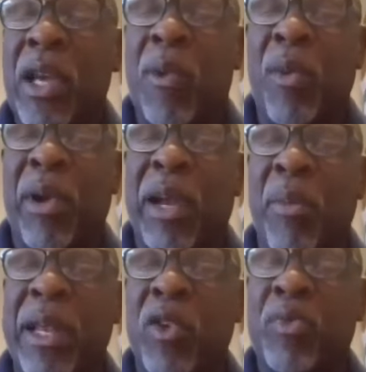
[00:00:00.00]
Are we going to
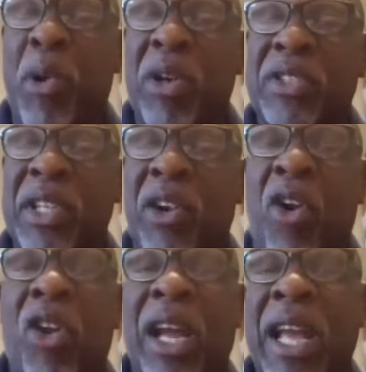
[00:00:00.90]
bring the Beanos parts in
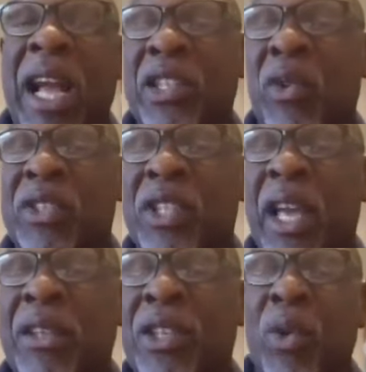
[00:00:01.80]
or all our guys are going to
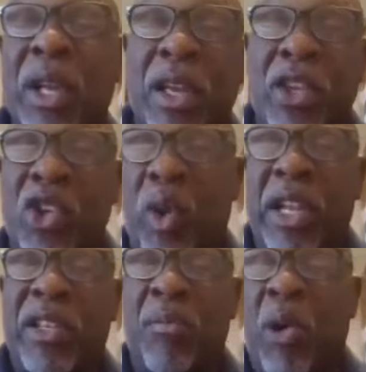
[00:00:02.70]
stay? So you
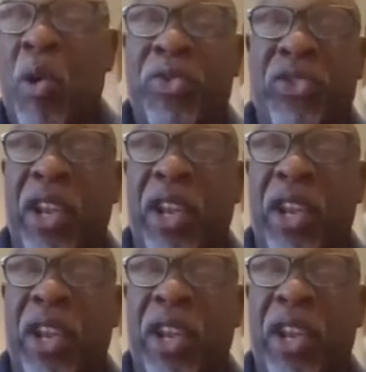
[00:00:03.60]
run into both